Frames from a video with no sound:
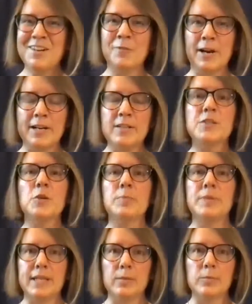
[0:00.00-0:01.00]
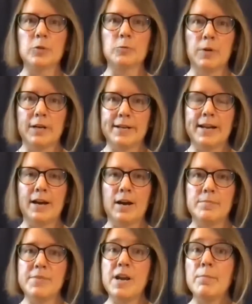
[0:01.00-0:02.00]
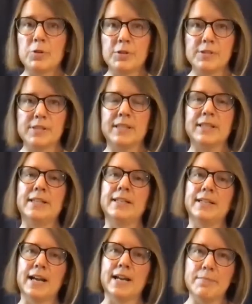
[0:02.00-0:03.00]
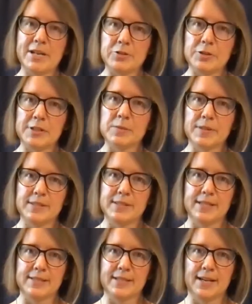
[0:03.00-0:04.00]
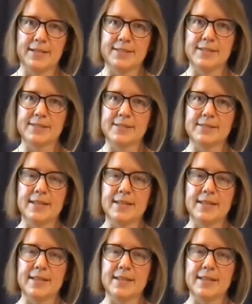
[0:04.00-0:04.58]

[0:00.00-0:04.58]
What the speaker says: Right? So being able to run numbers and getting any kind of metrics with the data scientists,